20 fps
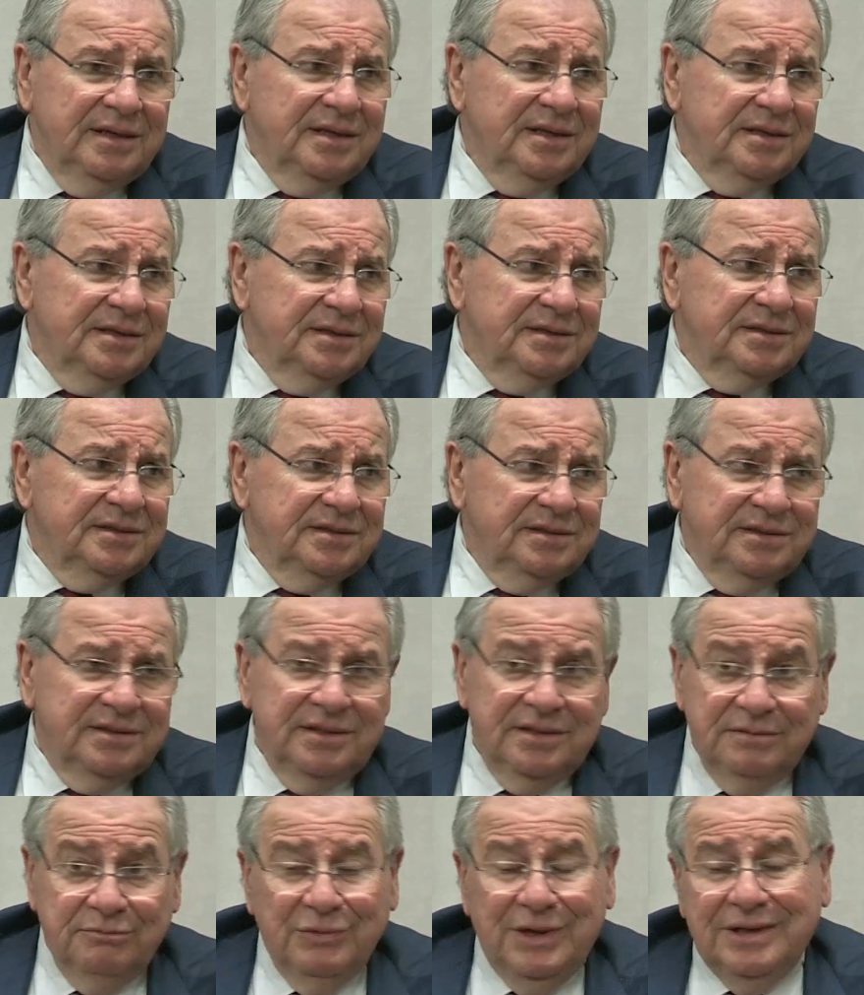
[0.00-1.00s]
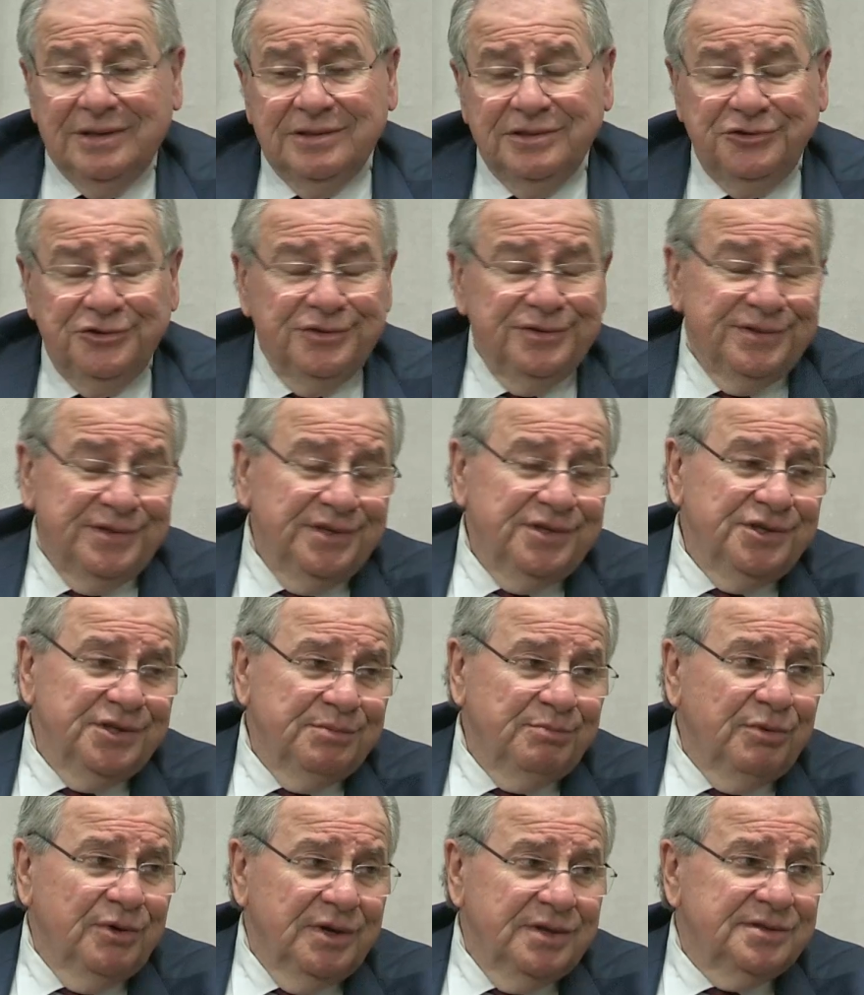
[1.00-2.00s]
And well, I shouldn't say just
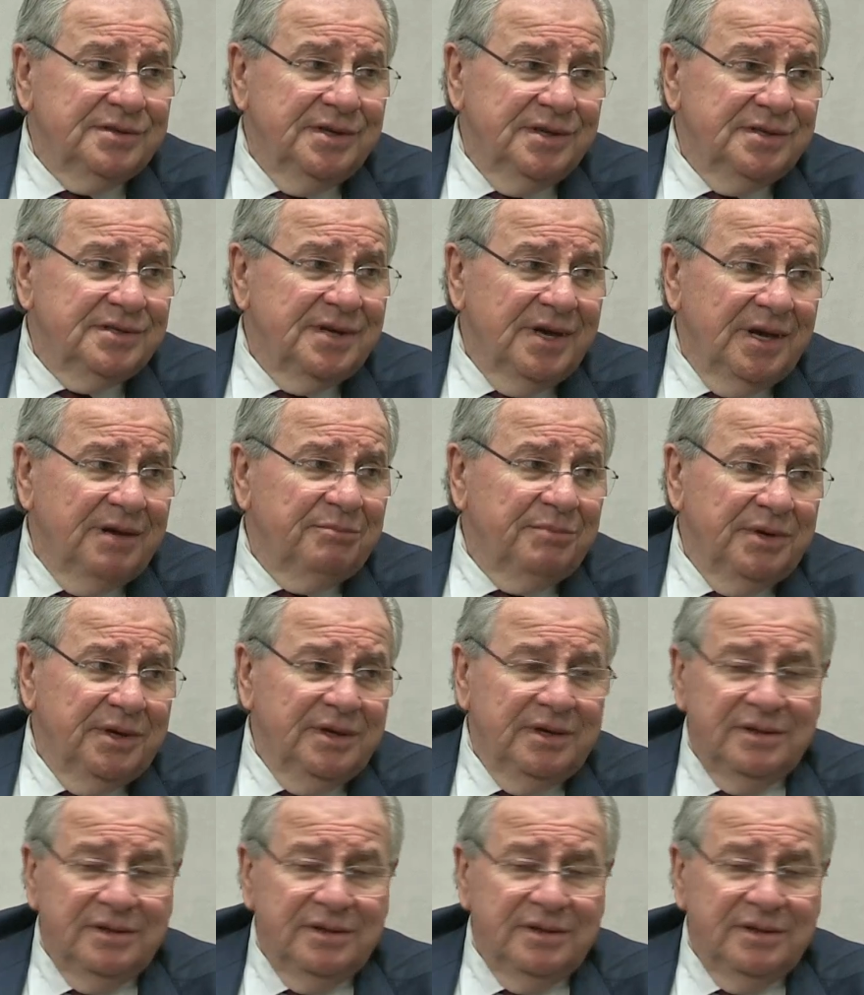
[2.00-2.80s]
Boston. It's happening.